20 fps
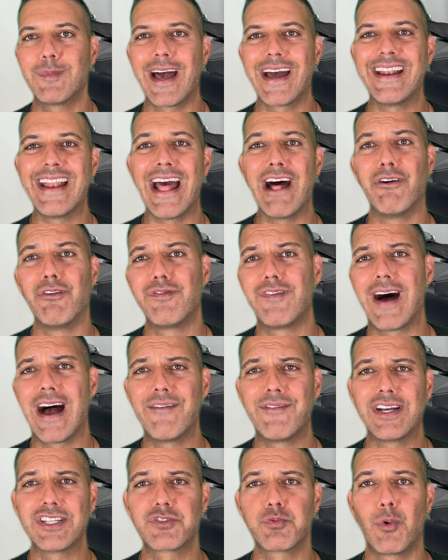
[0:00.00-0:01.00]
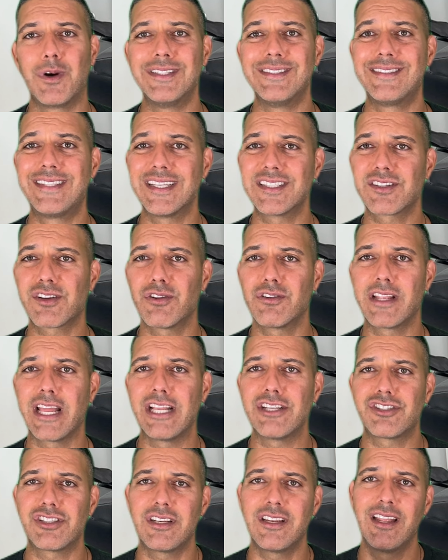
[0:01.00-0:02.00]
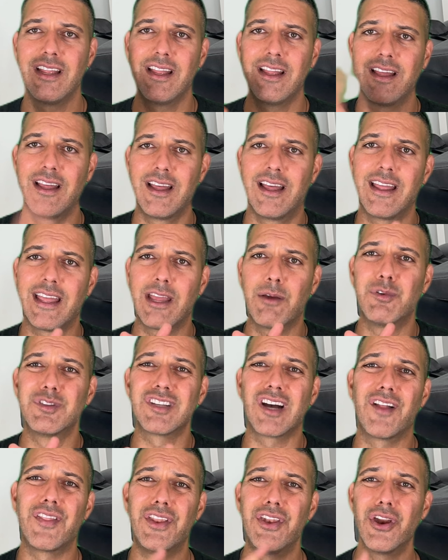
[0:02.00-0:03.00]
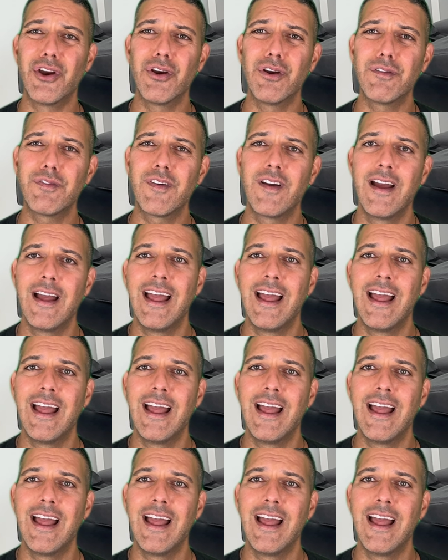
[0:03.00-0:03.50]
I had an L5-S1 disc herniation. It was on the nerve,